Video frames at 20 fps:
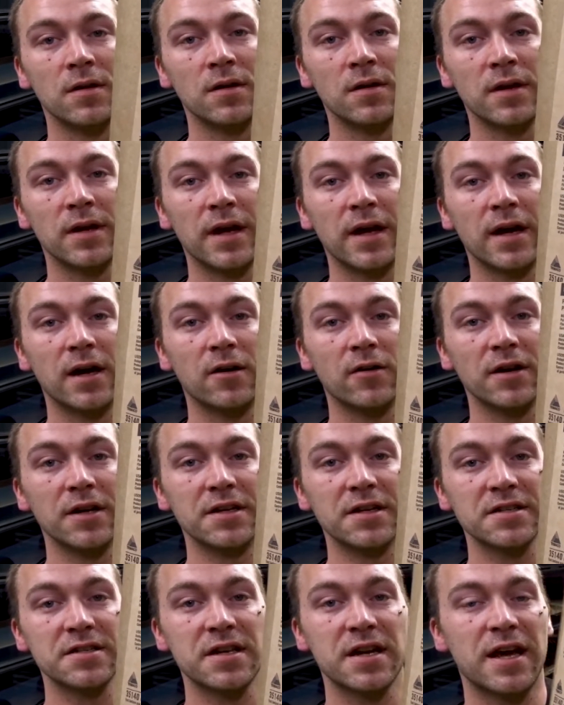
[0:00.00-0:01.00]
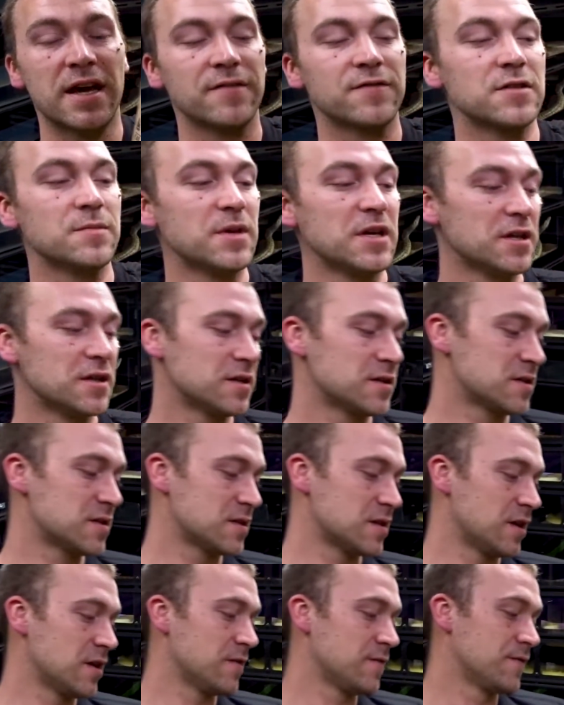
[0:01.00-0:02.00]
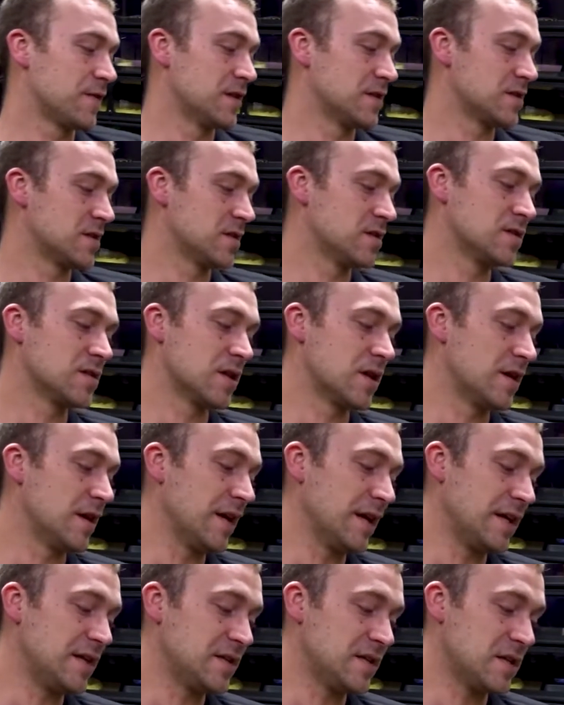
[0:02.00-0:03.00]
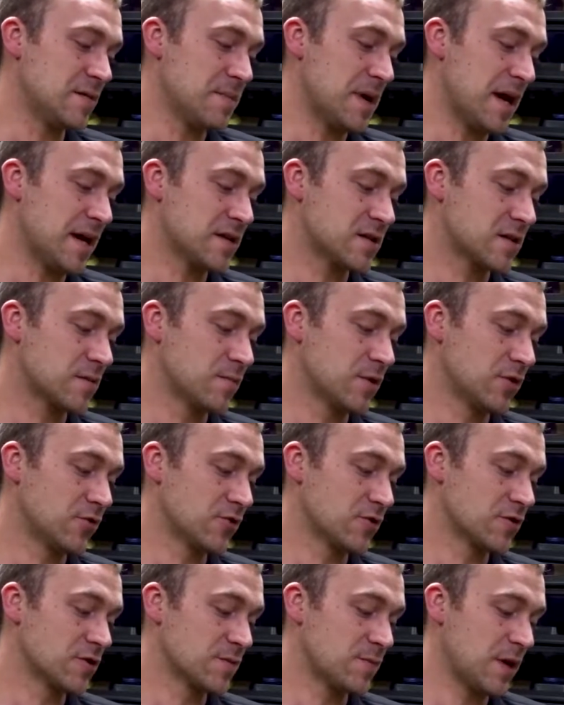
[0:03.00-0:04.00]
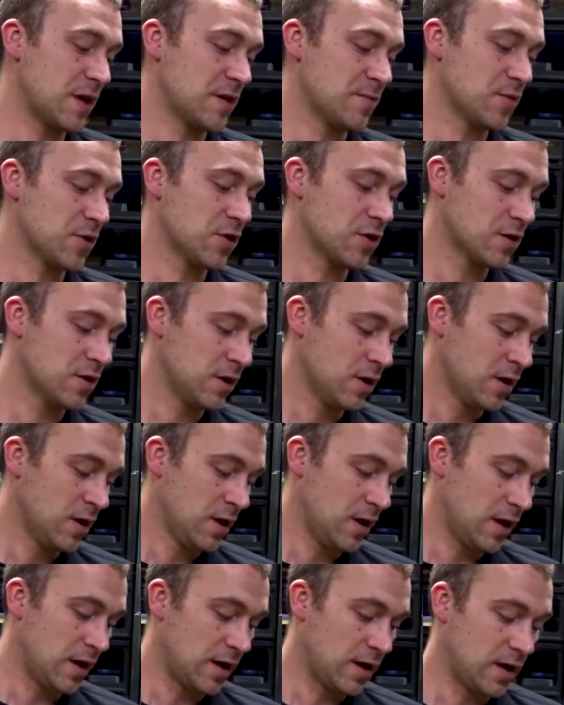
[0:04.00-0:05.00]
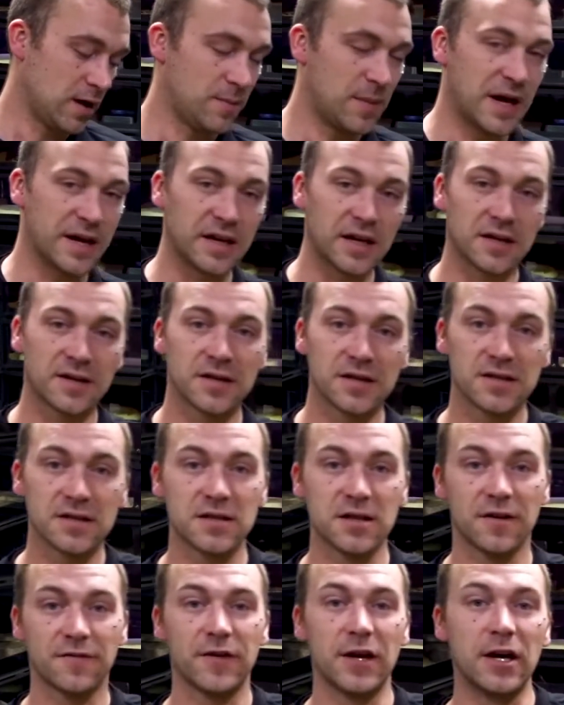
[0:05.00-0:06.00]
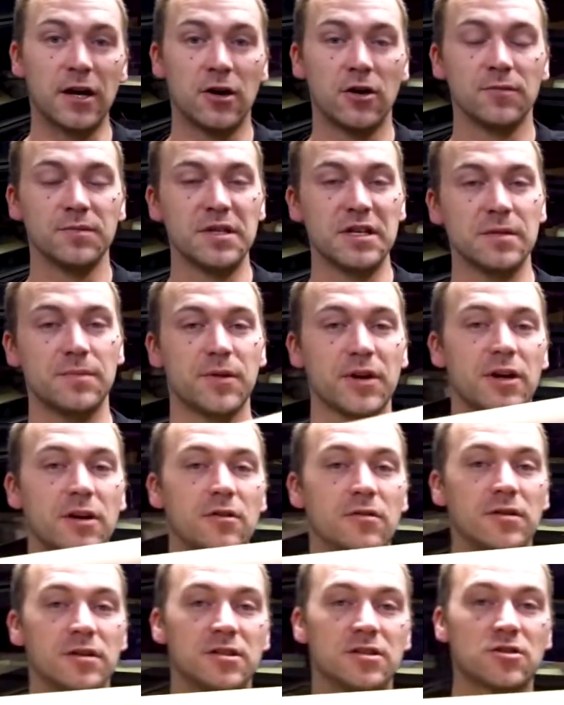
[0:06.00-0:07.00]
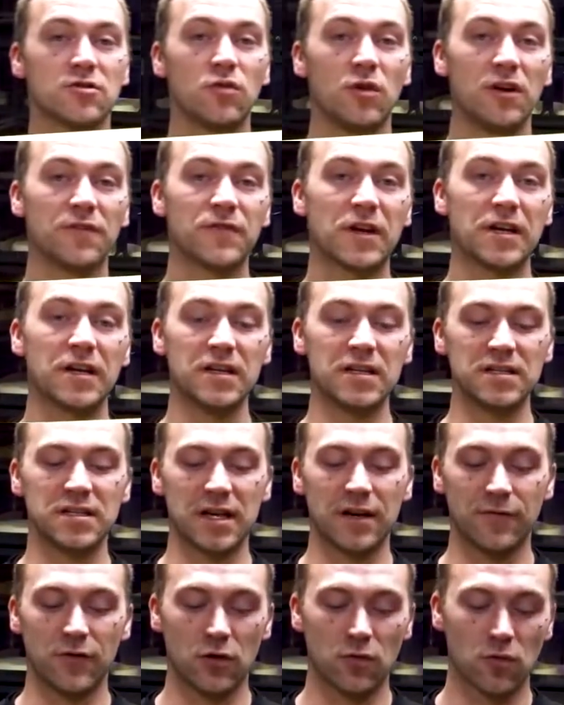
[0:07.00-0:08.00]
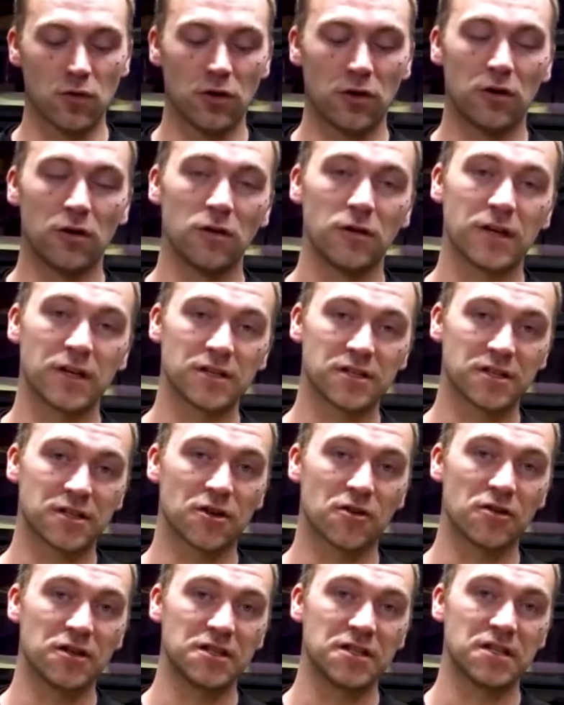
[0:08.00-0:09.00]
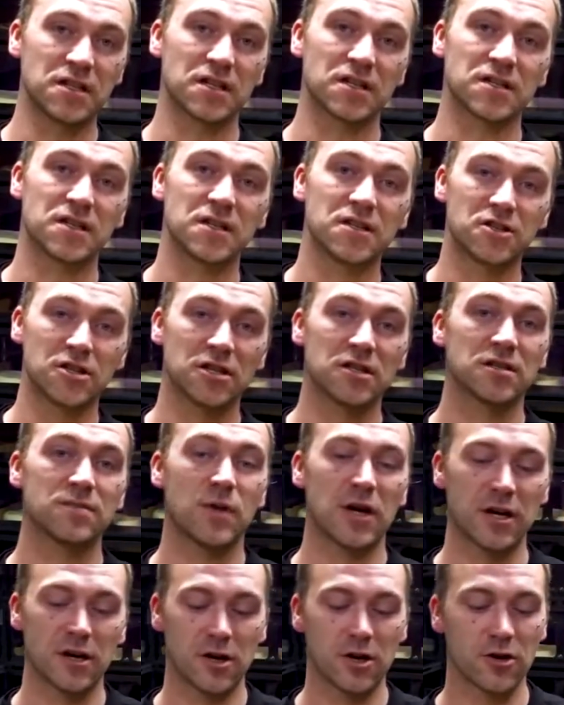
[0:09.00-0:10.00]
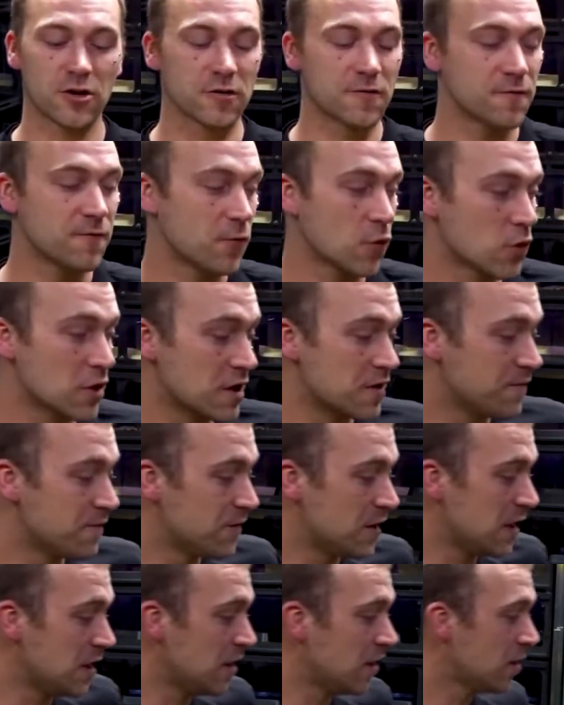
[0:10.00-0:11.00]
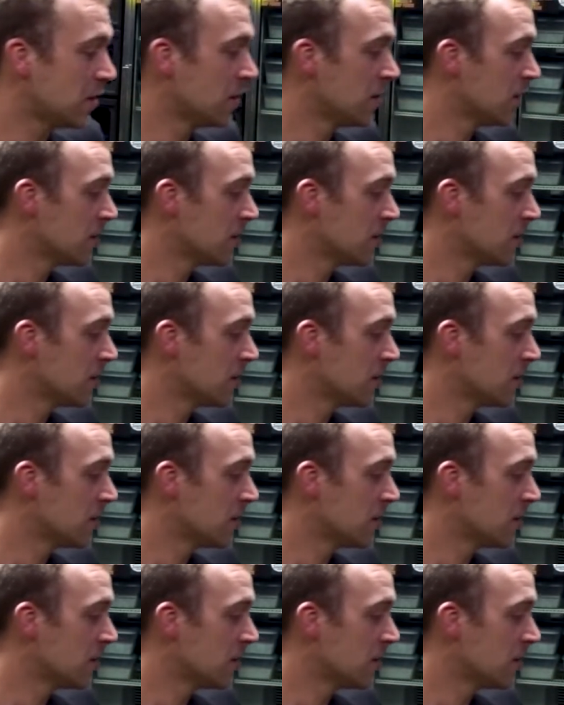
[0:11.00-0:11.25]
Now, it doesn't have to be this stuff. This is the Easy Mask Builder's paper. I get this stuff at Home Depot. It's $12.97 a roll. It's 36 inches by 140 feet.